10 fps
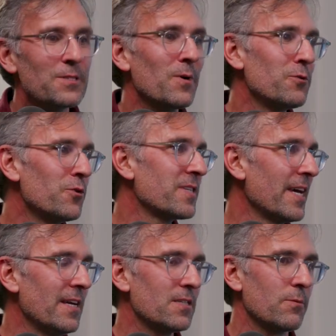this is one use
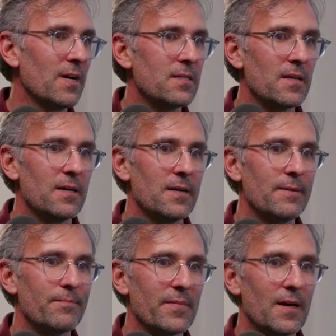case, right?
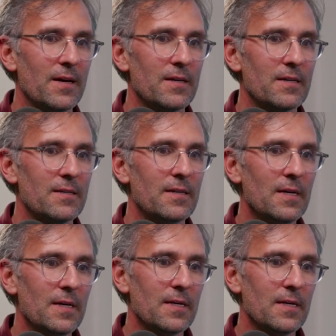Um, uh,